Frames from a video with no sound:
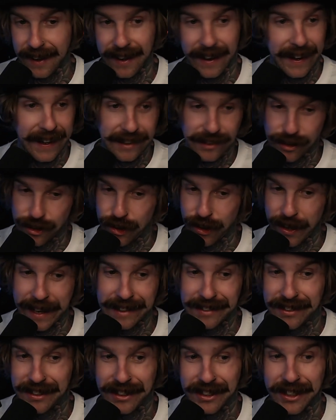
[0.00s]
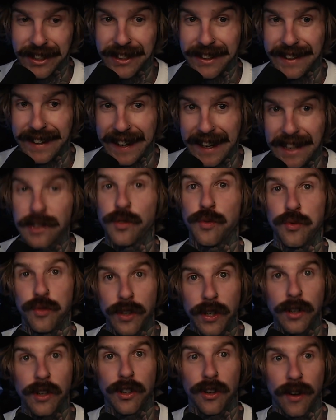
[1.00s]
It's crazy, dude. It's
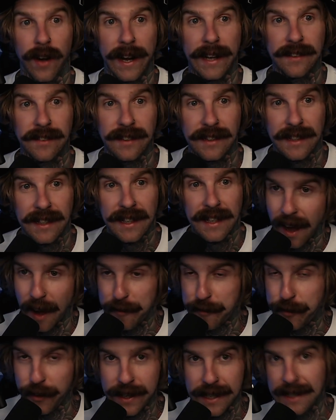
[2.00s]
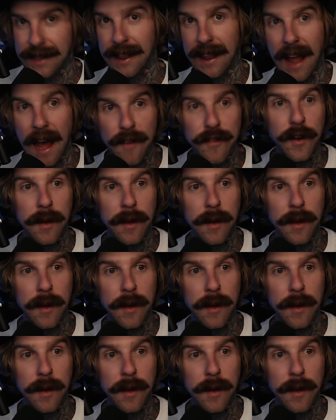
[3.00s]
real crazy. I freaking love